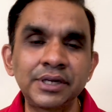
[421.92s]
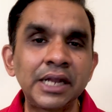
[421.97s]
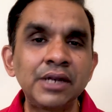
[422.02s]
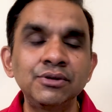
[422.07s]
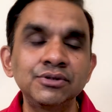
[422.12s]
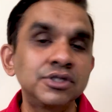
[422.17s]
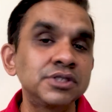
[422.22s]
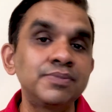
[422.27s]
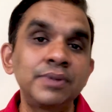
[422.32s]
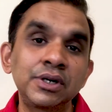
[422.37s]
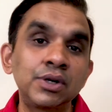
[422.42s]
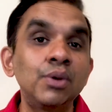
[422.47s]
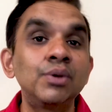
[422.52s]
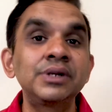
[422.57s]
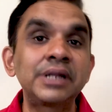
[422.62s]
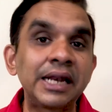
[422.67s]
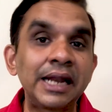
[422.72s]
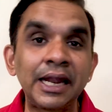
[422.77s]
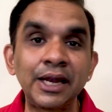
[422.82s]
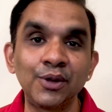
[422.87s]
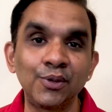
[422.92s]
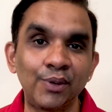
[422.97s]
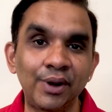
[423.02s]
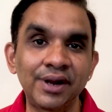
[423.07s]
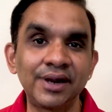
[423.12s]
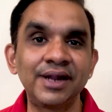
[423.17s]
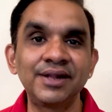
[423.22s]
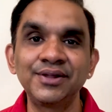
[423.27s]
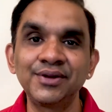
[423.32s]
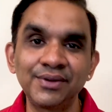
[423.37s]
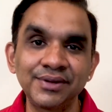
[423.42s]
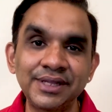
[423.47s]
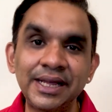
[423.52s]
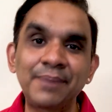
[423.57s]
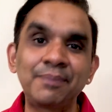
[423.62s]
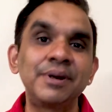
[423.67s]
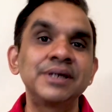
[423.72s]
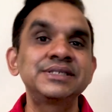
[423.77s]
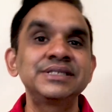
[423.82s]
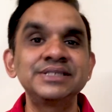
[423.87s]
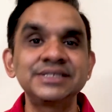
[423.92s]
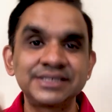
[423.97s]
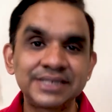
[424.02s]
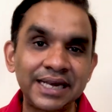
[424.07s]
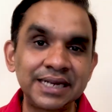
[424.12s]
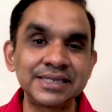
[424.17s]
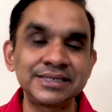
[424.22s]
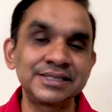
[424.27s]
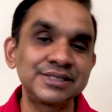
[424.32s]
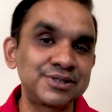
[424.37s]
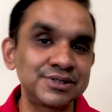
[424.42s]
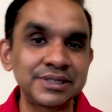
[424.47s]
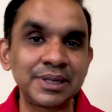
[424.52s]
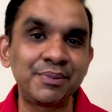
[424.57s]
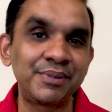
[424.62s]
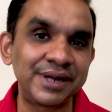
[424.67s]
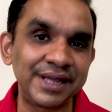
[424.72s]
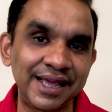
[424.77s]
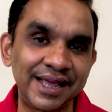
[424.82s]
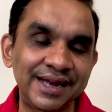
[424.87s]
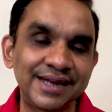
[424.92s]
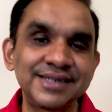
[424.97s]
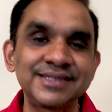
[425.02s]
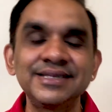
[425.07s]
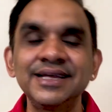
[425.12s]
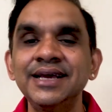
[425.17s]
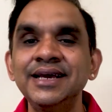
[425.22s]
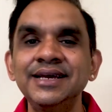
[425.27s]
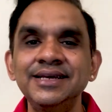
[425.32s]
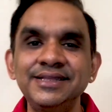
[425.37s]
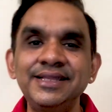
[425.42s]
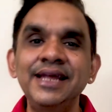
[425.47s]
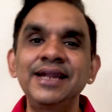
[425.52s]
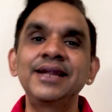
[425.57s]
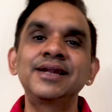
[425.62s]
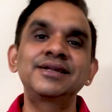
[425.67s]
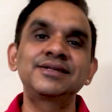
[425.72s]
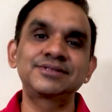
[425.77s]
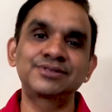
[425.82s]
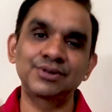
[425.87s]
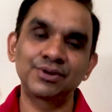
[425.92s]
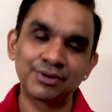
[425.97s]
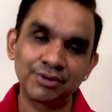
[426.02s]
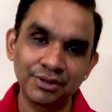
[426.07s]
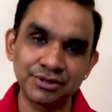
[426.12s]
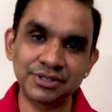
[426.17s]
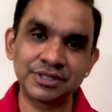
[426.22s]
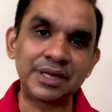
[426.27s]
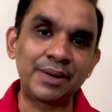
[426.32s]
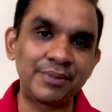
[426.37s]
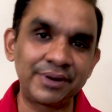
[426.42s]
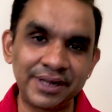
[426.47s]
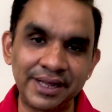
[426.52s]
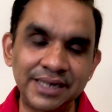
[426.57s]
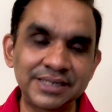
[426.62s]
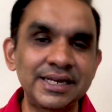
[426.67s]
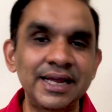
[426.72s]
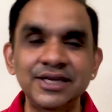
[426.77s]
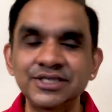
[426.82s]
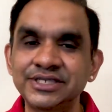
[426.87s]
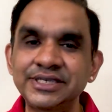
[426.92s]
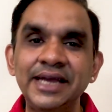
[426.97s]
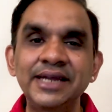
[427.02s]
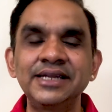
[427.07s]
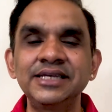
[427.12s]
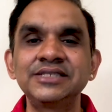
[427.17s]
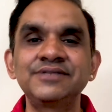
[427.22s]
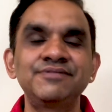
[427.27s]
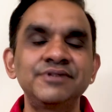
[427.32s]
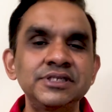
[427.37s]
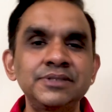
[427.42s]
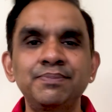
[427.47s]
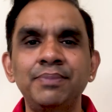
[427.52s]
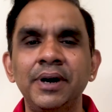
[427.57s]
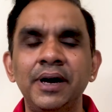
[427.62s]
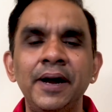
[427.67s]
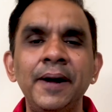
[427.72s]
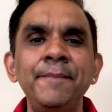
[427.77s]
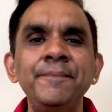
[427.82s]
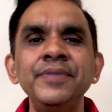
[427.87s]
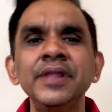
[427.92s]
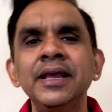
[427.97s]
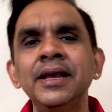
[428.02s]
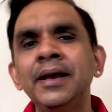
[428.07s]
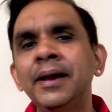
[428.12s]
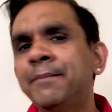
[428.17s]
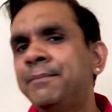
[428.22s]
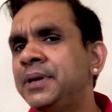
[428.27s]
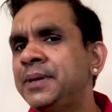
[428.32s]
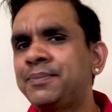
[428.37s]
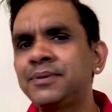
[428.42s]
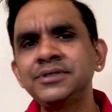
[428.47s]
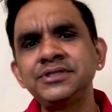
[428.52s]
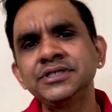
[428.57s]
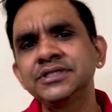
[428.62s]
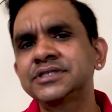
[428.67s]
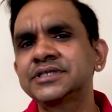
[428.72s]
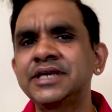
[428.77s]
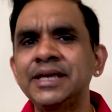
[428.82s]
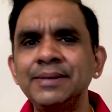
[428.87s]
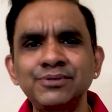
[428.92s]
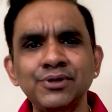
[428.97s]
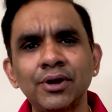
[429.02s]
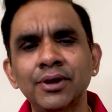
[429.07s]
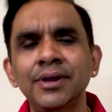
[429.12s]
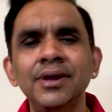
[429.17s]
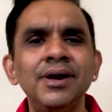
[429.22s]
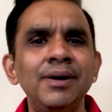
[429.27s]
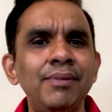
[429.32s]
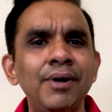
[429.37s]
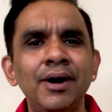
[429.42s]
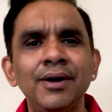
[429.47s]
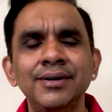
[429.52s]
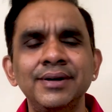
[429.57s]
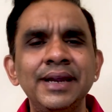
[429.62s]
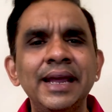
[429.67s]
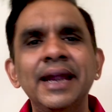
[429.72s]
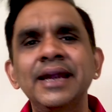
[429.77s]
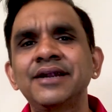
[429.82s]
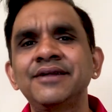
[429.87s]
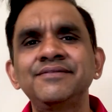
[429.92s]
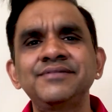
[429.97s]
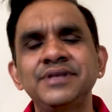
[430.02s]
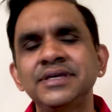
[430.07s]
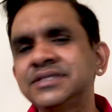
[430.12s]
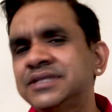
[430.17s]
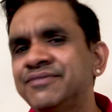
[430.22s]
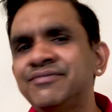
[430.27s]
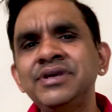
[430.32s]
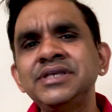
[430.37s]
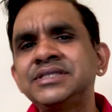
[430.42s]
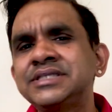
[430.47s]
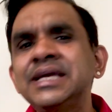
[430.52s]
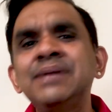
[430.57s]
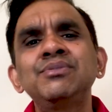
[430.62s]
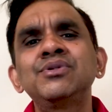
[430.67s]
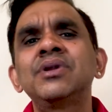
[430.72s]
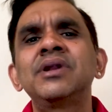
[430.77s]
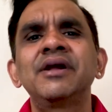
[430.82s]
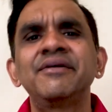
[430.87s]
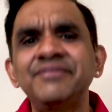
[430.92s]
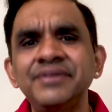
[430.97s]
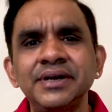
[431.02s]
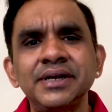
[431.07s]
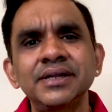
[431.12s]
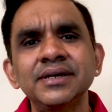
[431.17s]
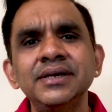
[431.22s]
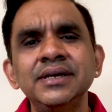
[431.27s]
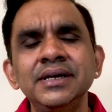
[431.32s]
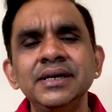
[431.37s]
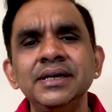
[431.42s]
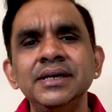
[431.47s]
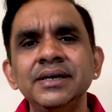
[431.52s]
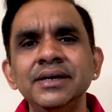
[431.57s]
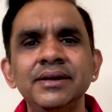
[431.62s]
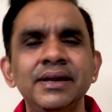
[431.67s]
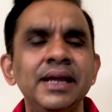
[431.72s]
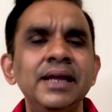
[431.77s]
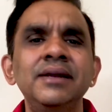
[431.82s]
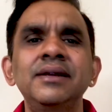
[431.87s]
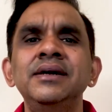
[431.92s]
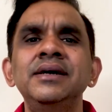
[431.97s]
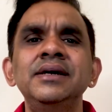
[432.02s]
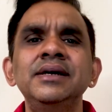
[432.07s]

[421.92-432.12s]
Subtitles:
to tell you this, but don't tell anyone. And that person sells it to somebody else. Then it goes to somebody else. Like a Chinese whisper, people just keep talking about negative things and we seem to love it, right?